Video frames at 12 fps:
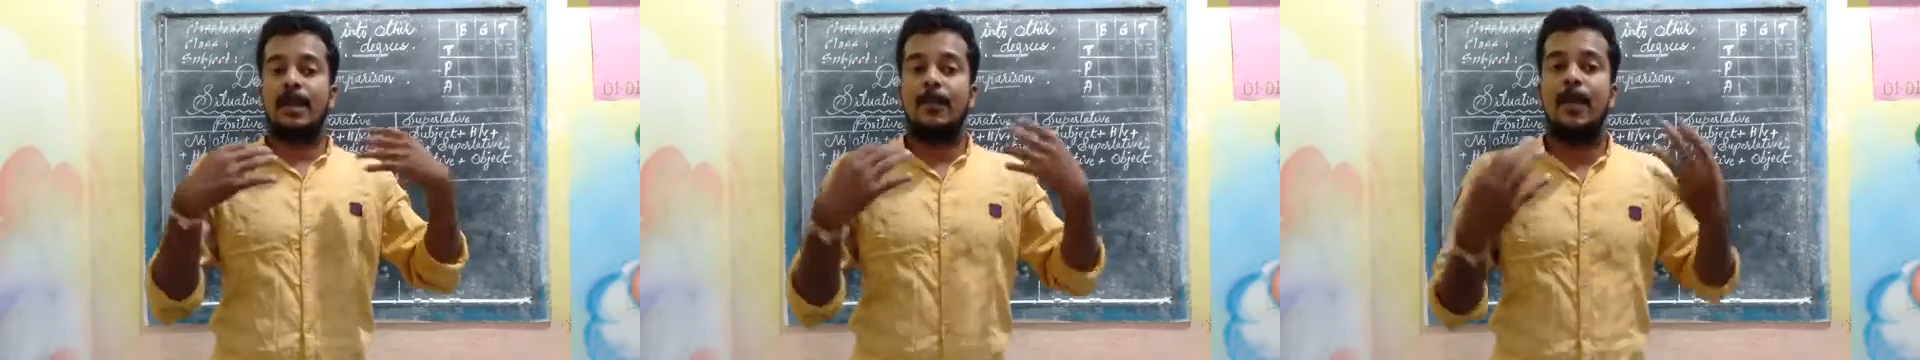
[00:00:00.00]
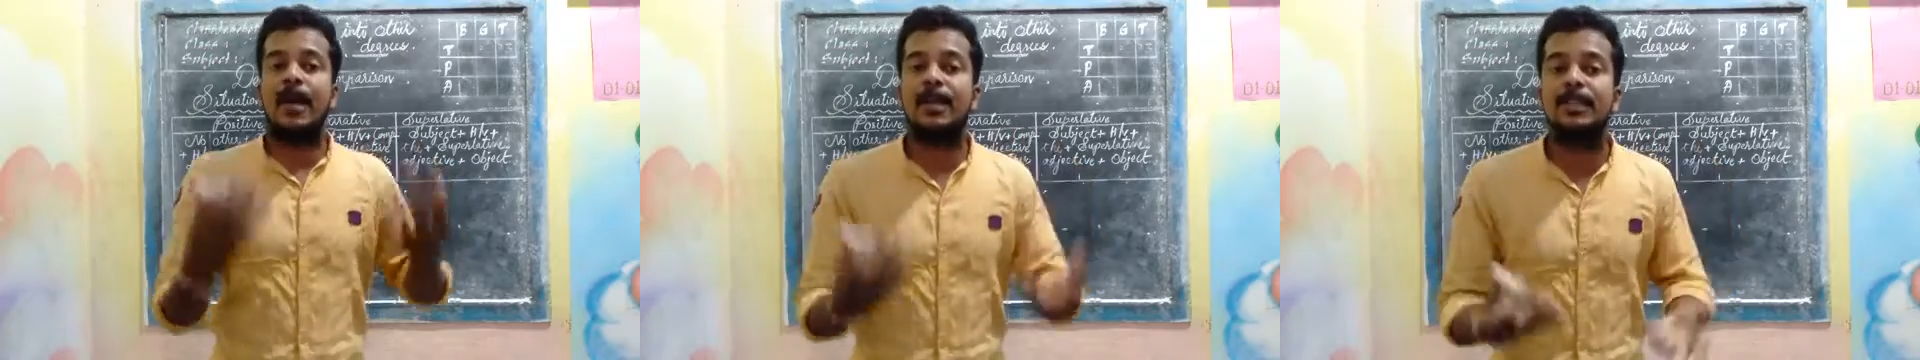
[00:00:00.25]

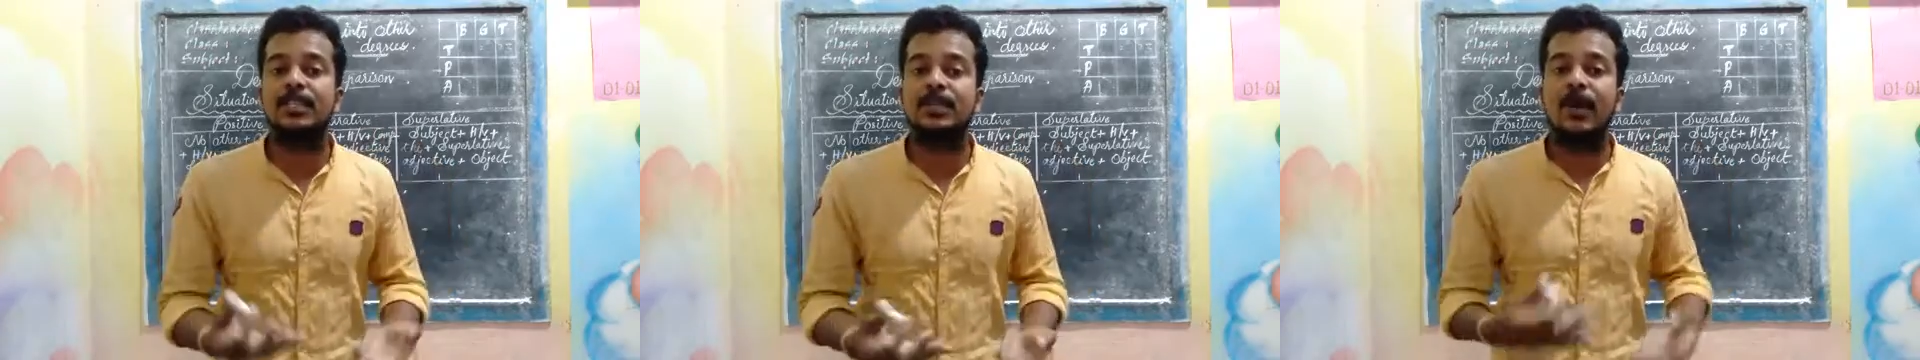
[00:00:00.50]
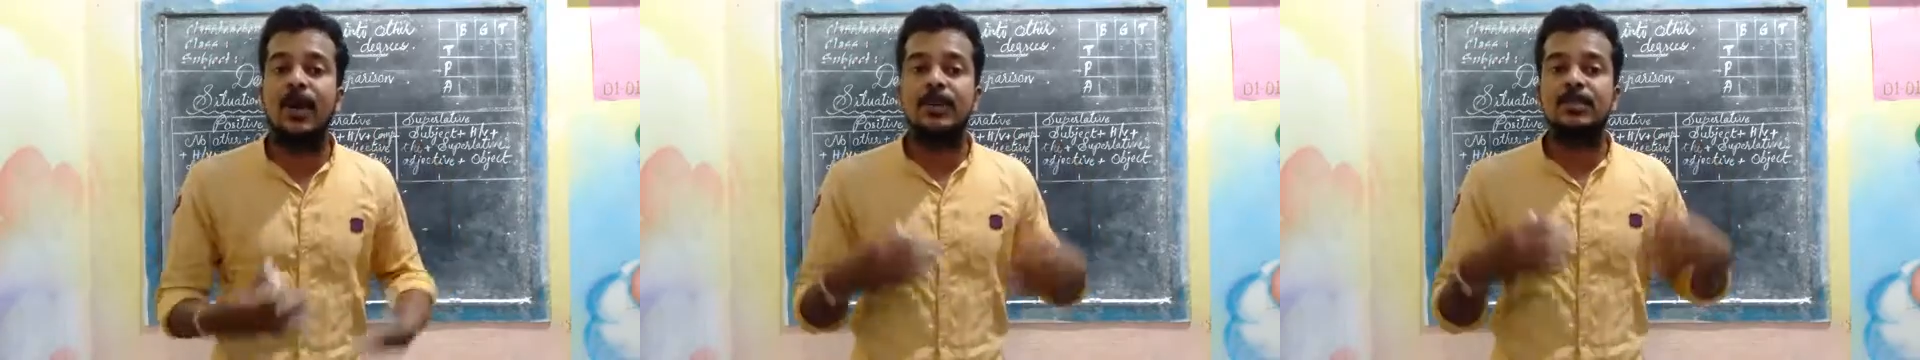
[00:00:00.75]

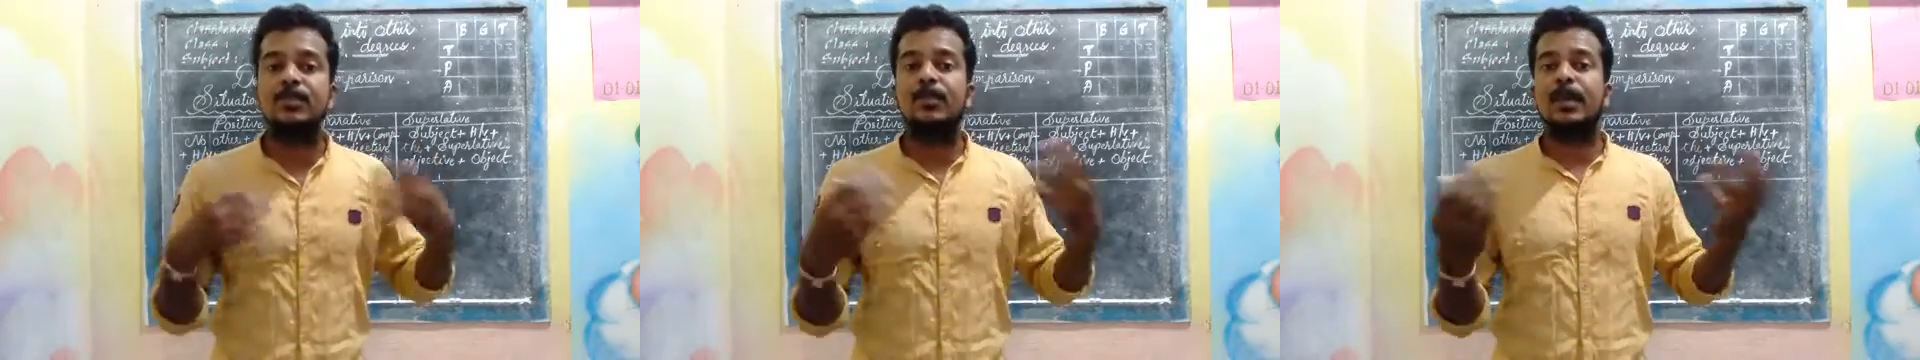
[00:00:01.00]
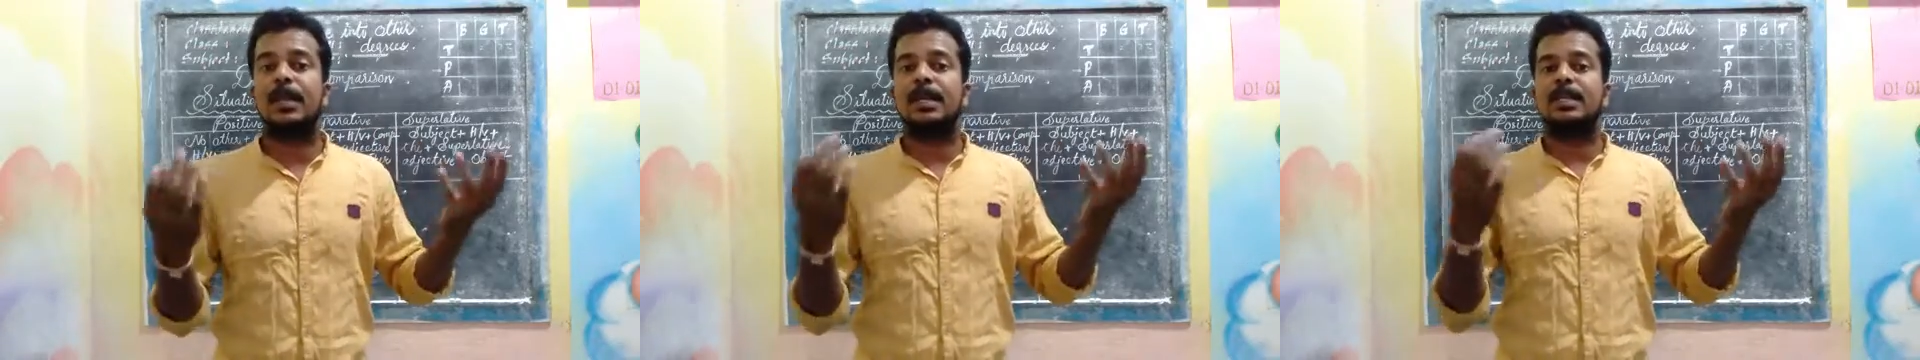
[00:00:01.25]
comparative or
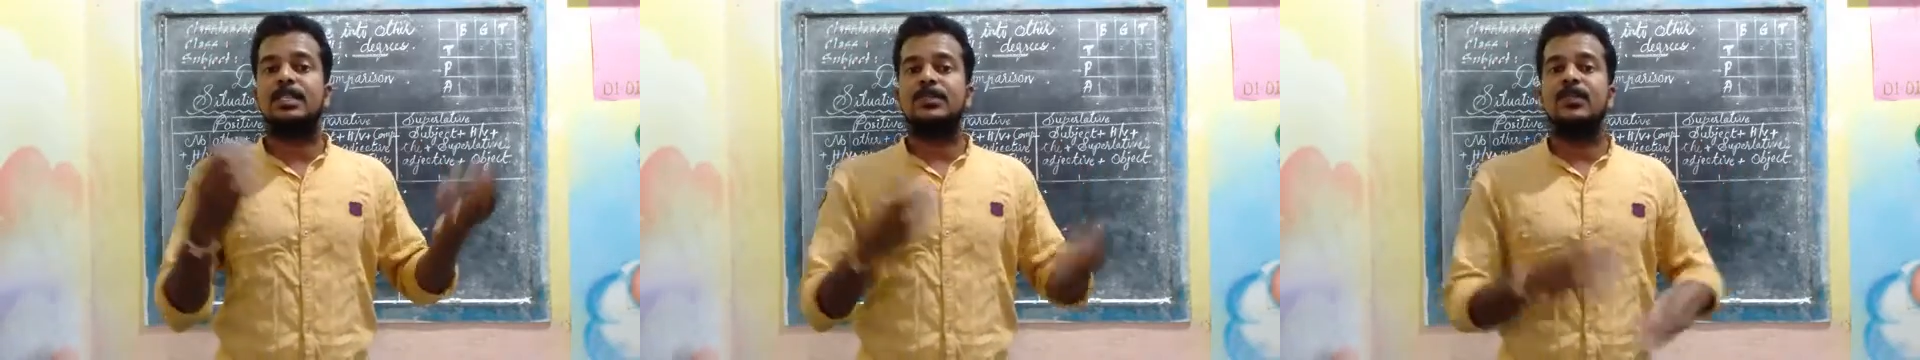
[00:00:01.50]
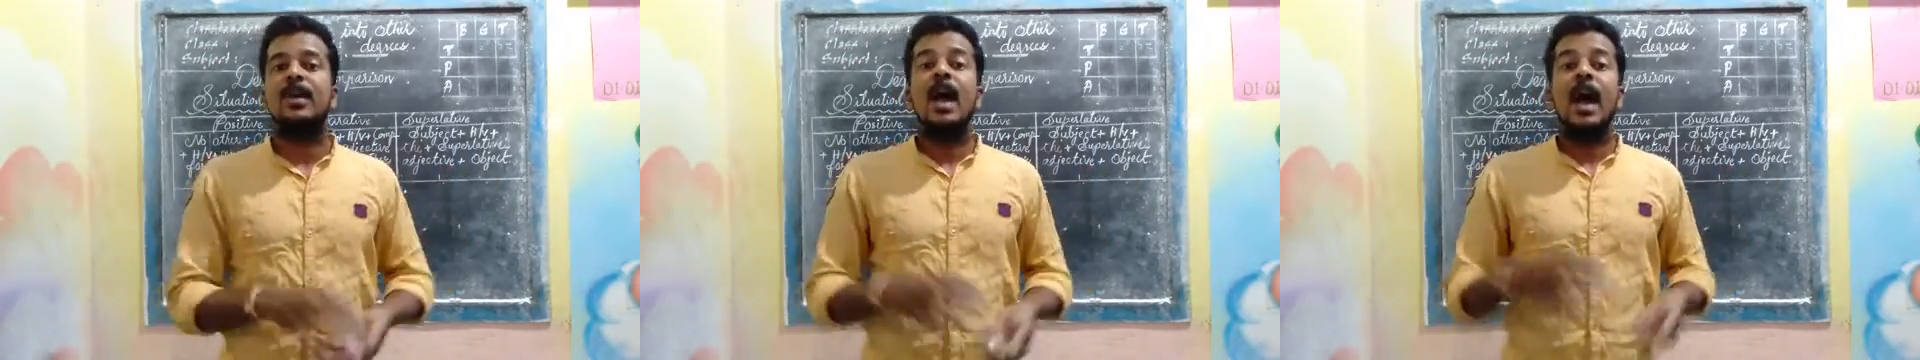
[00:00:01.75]
superlative.